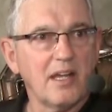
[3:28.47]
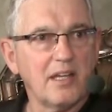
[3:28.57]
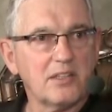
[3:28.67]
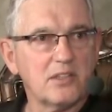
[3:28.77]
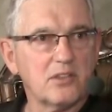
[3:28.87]

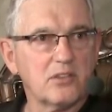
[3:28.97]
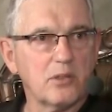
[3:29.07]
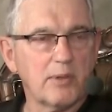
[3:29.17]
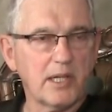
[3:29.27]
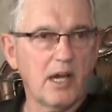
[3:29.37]
And she goes, oh,
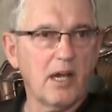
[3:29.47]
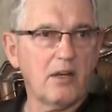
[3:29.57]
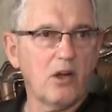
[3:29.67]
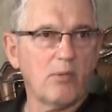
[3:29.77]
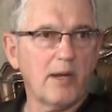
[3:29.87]
my God,
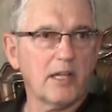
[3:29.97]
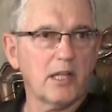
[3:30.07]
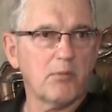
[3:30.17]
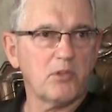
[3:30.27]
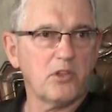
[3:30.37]
all my
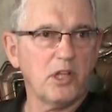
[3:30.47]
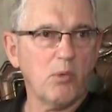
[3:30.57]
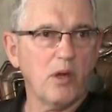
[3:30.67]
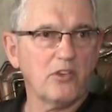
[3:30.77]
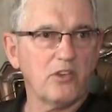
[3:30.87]
clubs are D1s.